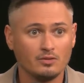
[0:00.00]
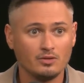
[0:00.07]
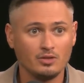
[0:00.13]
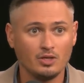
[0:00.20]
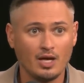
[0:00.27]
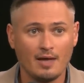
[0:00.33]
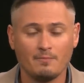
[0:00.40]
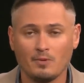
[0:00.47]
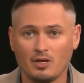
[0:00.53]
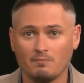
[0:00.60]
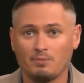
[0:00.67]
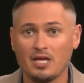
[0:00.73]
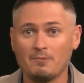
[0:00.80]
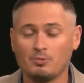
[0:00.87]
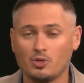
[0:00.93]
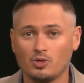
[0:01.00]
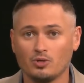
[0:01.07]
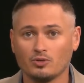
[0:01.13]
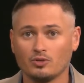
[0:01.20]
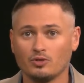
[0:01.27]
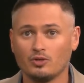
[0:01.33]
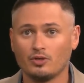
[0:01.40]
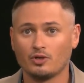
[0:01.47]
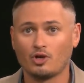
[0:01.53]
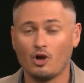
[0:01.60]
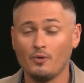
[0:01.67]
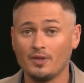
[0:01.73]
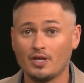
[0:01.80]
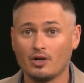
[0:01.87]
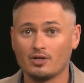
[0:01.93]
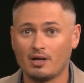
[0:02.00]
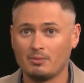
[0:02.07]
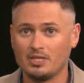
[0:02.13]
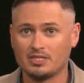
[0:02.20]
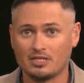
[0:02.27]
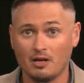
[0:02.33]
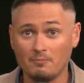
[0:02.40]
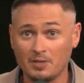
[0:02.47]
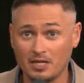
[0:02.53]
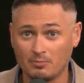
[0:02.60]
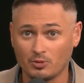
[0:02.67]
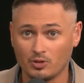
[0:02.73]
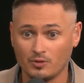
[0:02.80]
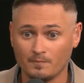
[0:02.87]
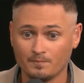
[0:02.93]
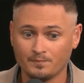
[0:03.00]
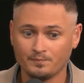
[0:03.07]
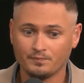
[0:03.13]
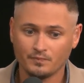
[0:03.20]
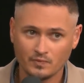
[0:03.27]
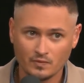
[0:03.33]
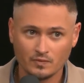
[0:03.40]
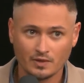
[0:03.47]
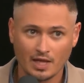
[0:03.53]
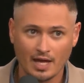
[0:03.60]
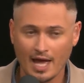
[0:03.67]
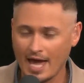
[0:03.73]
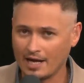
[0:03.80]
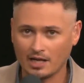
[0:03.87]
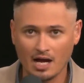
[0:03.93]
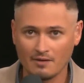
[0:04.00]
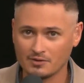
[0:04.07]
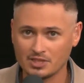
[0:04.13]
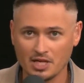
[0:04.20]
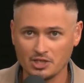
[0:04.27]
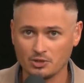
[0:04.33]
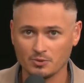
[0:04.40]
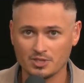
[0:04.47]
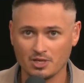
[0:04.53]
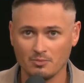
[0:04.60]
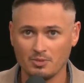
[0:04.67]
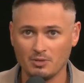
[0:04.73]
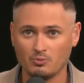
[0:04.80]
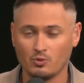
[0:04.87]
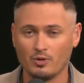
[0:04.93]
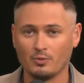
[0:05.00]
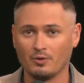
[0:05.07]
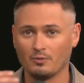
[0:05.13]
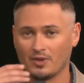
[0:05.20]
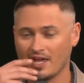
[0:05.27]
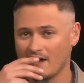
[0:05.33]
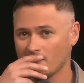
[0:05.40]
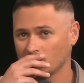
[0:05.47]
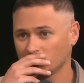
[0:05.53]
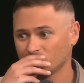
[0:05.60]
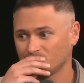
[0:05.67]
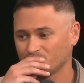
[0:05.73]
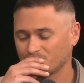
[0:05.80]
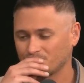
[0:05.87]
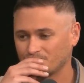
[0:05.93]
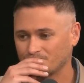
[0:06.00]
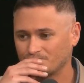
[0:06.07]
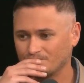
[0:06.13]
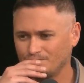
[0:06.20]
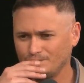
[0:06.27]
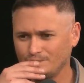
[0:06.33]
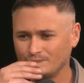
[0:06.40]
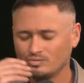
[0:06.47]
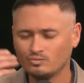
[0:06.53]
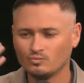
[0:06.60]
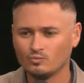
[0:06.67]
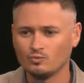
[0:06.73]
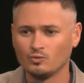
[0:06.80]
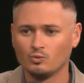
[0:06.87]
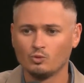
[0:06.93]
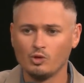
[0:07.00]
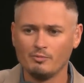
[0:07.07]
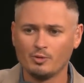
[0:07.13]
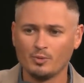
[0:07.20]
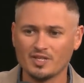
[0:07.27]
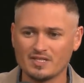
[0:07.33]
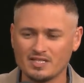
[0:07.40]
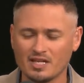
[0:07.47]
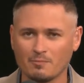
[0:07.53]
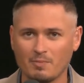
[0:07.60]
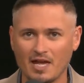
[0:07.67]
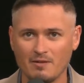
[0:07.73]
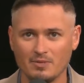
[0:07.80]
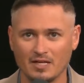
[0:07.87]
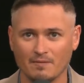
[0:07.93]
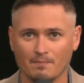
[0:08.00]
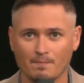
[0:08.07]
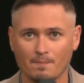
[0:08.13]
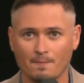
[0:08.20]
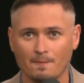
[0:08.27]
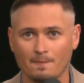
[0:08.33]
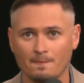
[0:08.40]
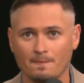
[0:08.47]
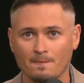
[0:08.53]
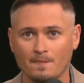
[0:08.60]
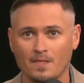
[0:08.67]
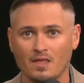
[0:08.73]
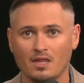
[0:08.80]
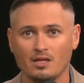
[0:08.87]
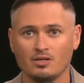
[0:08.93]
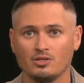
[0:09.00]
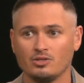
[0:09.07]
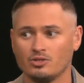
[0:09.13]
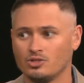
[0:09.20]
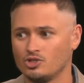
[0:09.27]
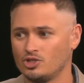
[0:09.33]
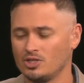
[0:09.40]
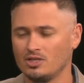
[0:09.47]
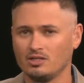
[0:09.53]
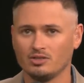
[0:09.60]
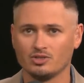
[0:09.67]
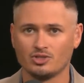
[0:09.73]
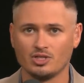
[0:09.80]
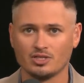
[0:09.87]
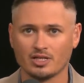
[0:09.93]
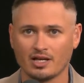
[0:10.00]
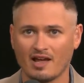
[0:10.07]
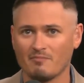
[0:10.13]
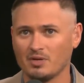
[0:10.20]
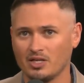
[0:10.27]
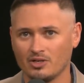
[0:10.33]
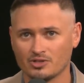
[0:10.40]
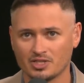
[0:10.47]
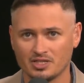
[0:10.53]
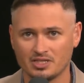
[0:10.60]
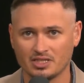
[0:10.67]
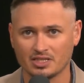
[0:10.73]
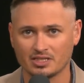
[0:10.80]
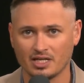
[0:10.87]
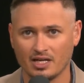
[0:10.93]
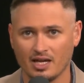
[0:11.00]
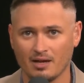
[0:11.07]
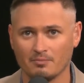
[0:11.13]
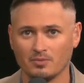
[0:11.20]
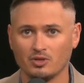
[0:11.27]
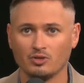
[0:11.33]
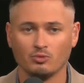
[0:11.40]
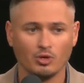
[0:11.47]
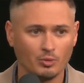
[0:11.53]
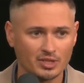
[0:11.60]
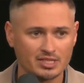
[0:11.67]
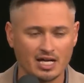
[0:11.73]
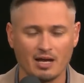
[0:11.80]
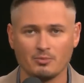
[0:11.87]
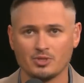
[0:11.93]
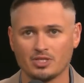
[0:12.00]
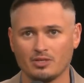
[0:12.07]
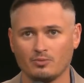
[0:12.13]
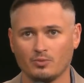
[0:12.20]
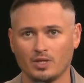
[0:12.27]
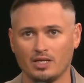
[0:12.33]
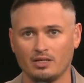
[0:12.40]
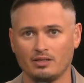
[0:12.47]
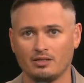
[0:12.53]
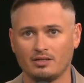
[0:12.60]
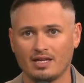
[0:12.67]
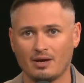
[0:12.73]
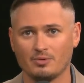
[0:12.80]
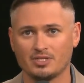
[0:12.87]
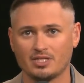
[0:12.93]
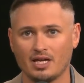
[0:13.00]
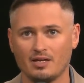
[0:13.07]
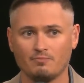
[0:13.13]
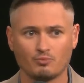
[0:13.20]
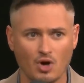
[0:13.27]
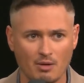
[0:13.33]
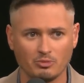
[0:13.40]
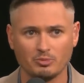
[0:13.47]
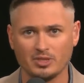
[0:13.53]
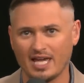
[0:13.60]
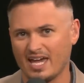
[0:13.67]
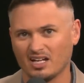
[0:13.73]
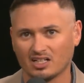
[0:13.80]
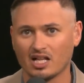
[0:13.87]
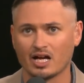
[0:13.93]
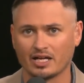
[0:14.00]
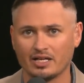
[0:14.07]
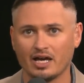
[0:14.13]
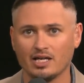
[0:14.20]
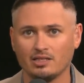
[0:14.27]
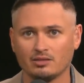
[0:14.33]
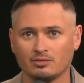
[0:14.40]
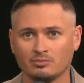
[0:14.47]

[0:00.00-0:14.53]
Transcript: You got people, they're going there. I mean, some people, had a conversation with some people when we were there. Woman with a sick baby. She she's like, I've been here since 6 a.m. Well, what time was it when that was said? Probably eight o'clock at night.